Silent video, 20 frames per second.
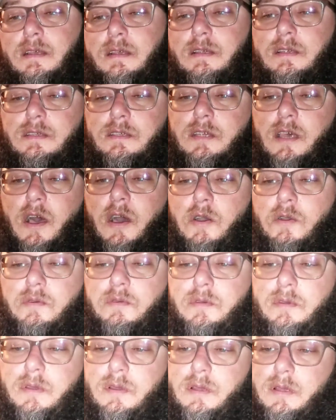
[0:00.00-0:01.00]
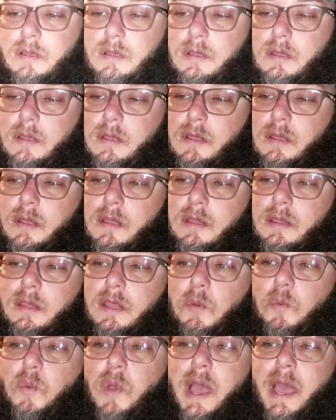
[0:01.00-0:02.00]
So
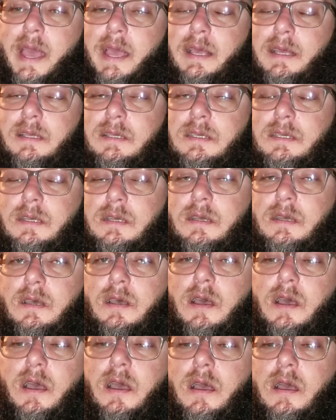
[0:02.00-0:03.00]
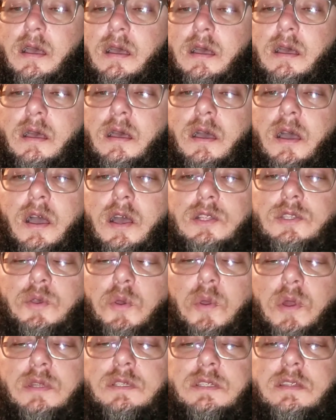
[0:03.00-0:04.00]
the wings are
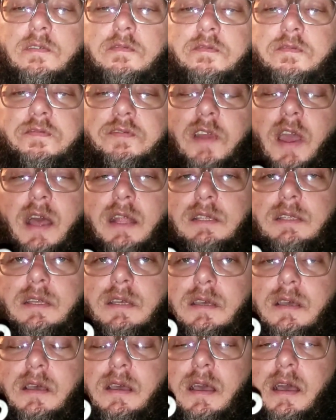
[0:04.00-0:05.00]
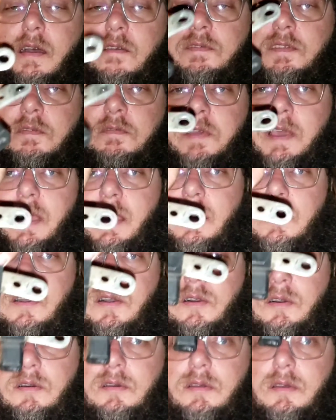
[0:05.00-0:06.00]
towards the front of the
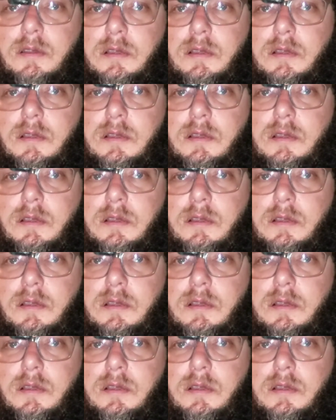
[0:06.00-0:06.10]
vehicle.